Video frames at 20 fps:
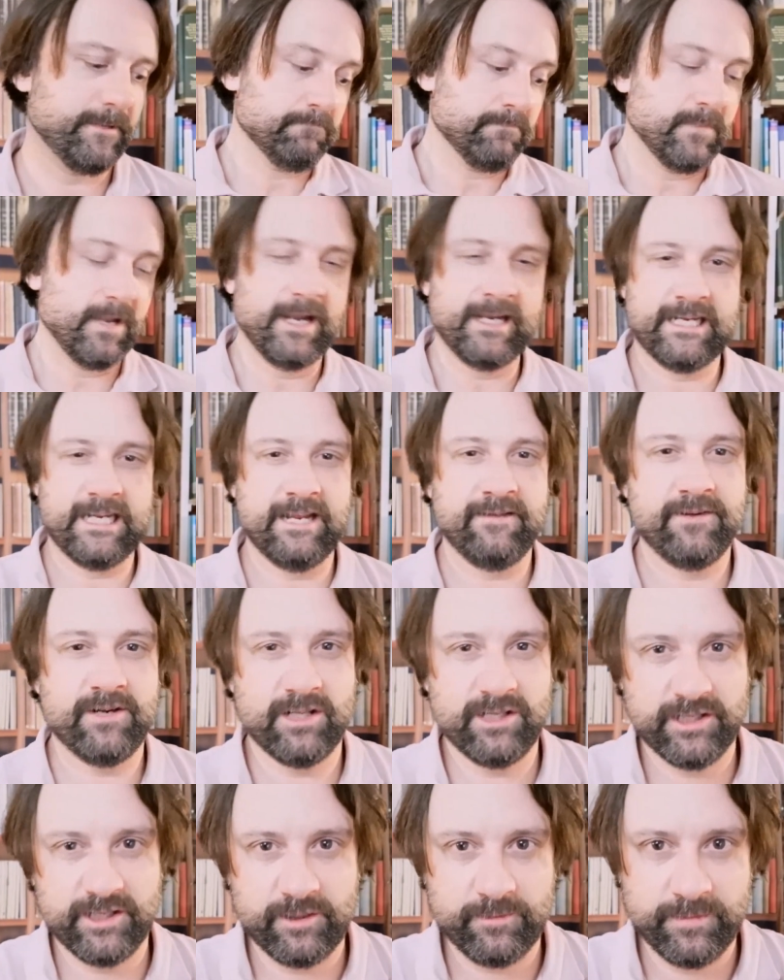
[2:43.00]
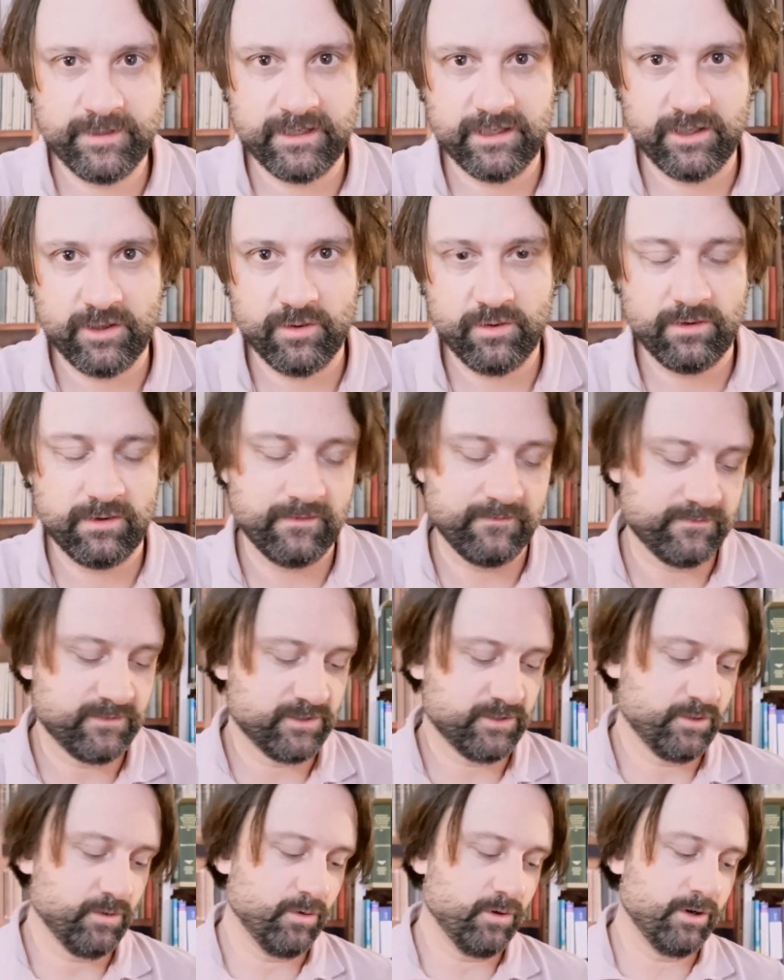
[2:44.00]
I gave it a little bit lower of
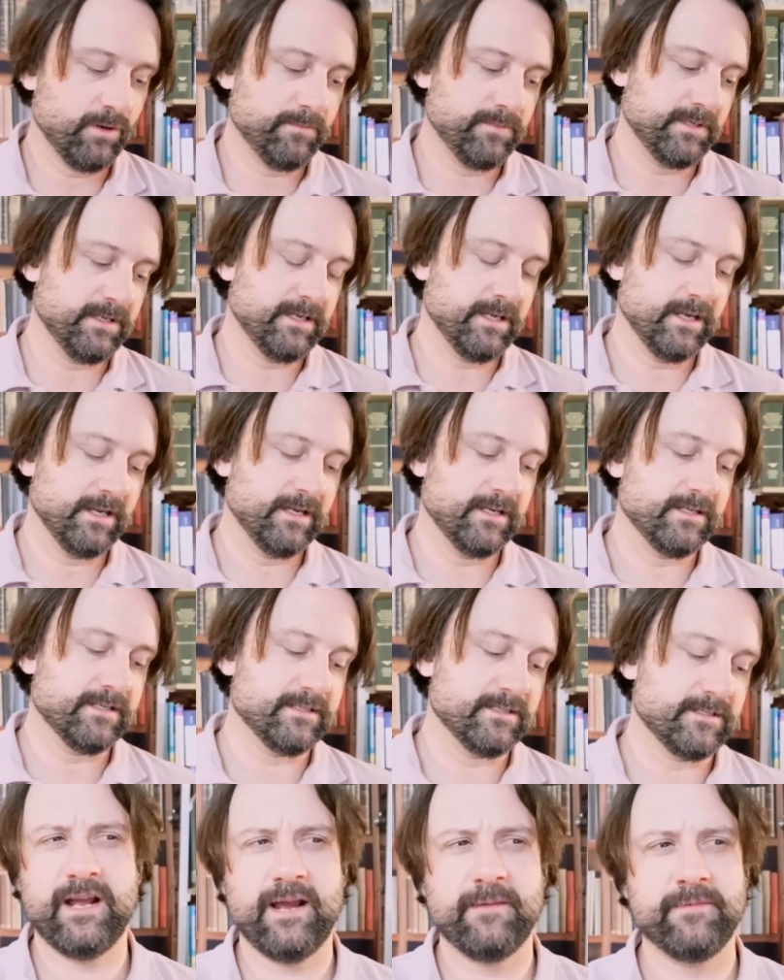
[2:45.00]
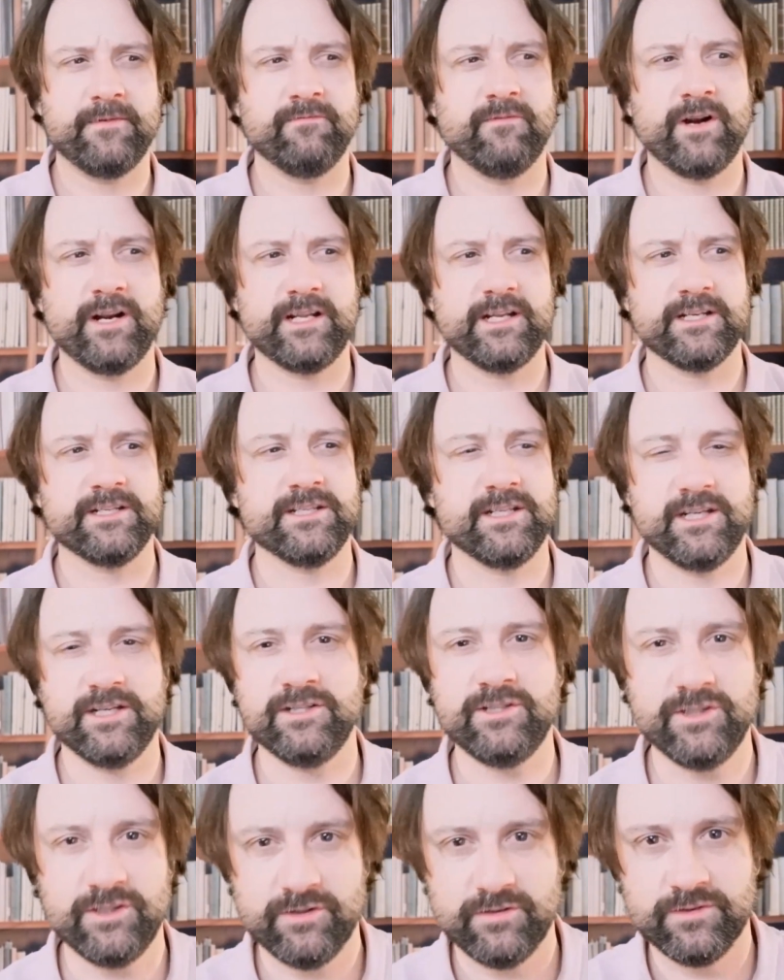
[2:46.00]
score because I've been running into
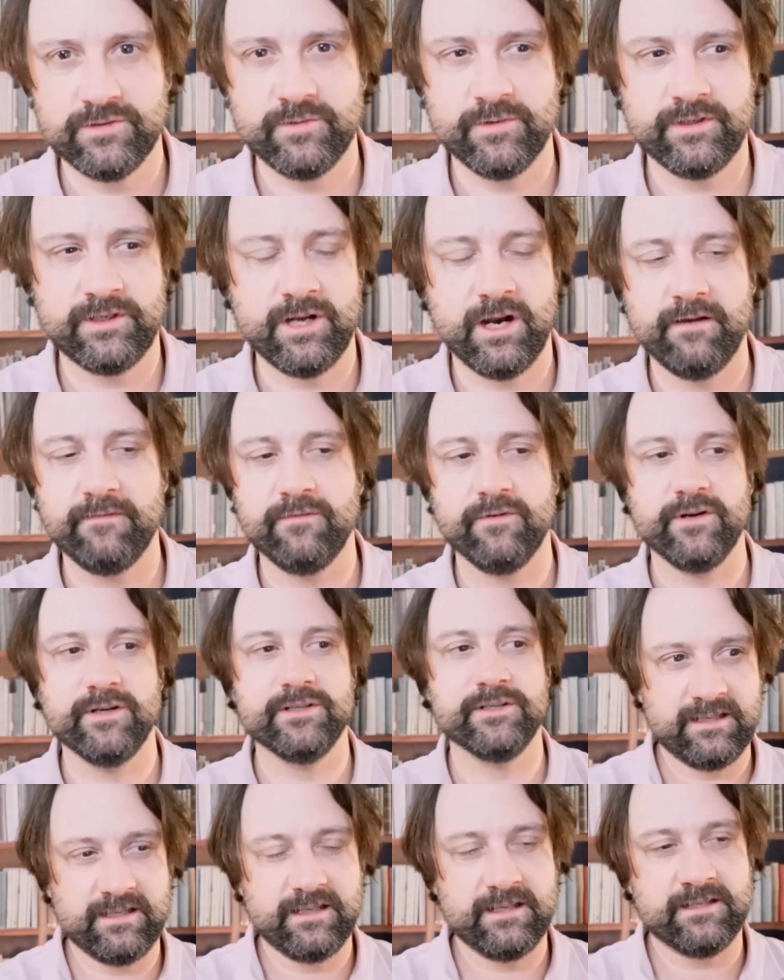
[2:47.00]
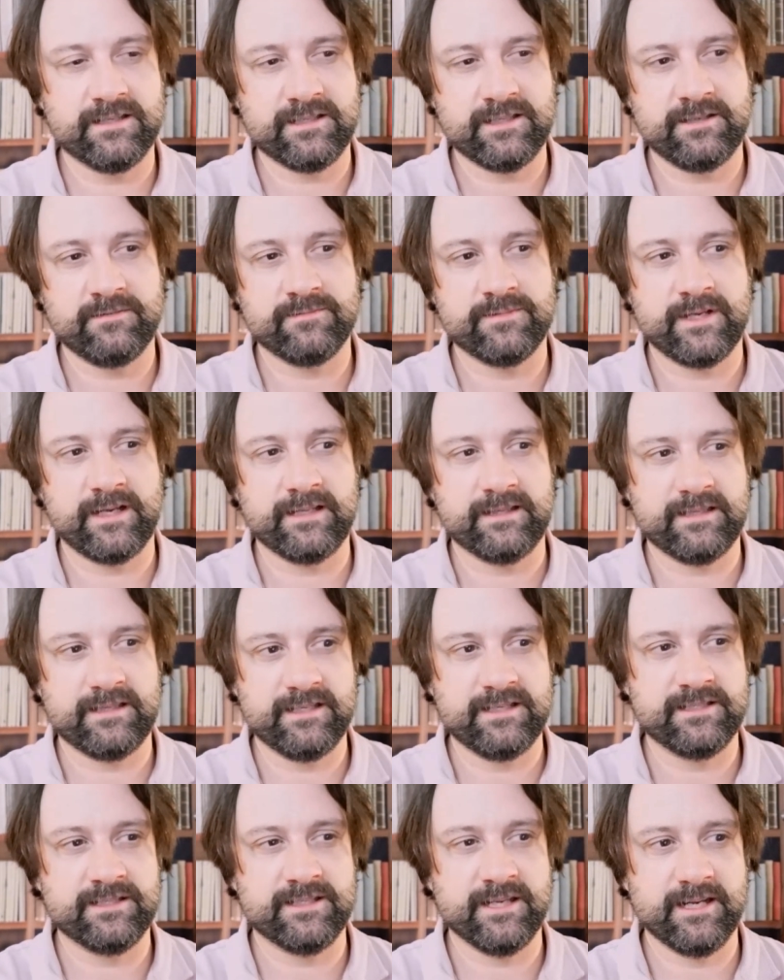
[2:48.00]
issues with coverage. It seems like
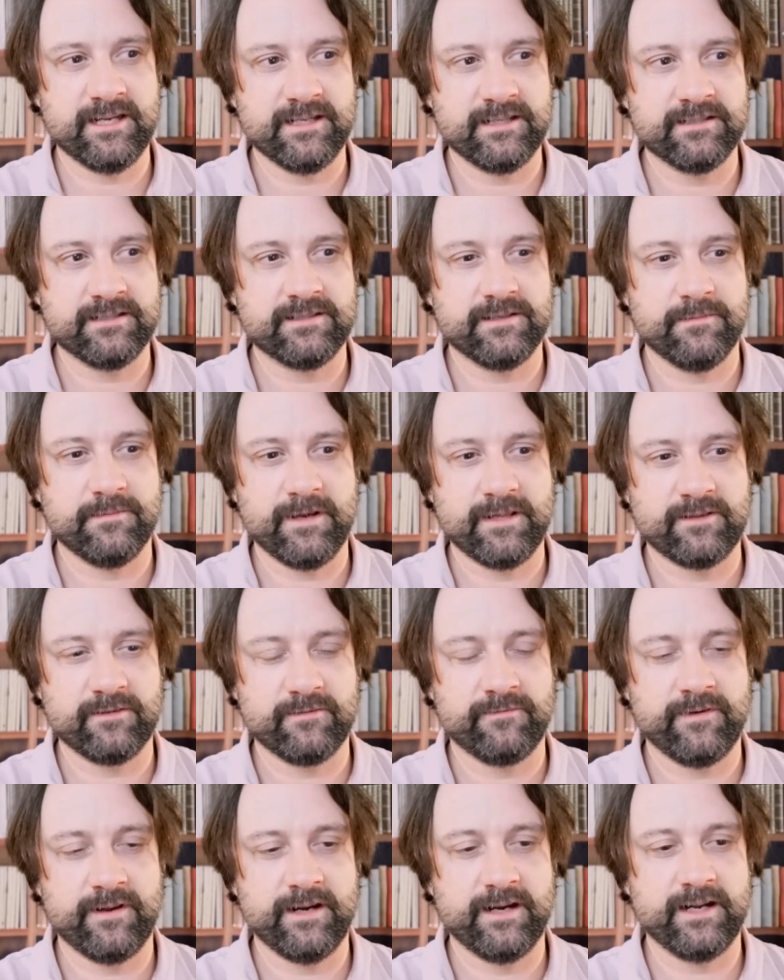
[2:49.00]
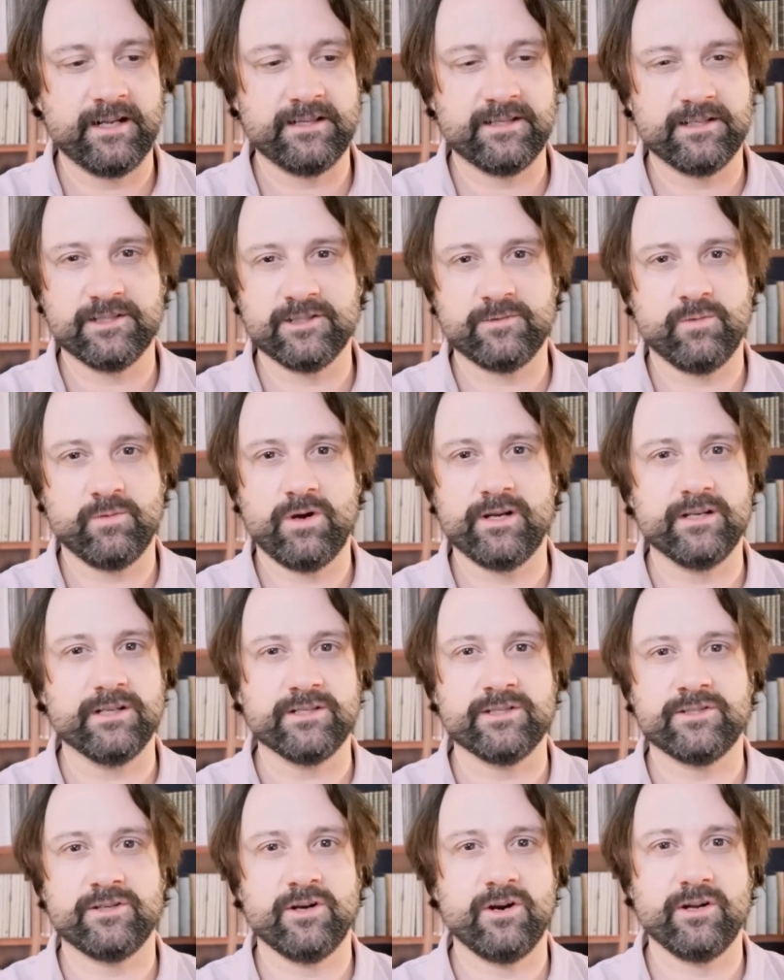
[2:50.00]
these days a methylphenidate, they just want you to
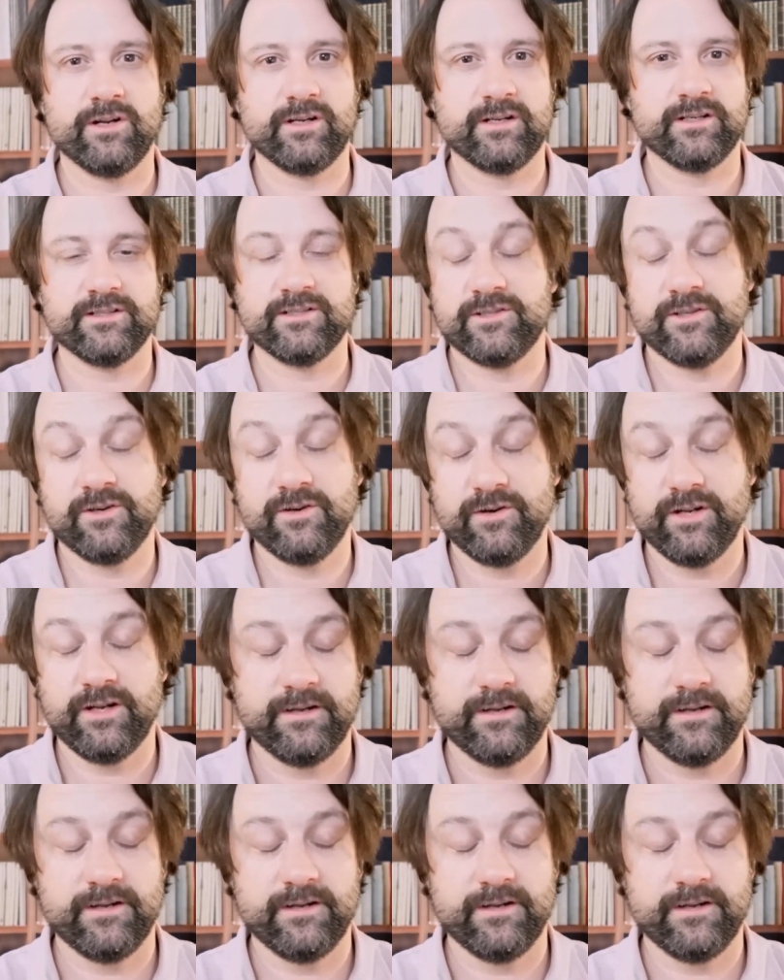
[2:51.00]
start on Concerta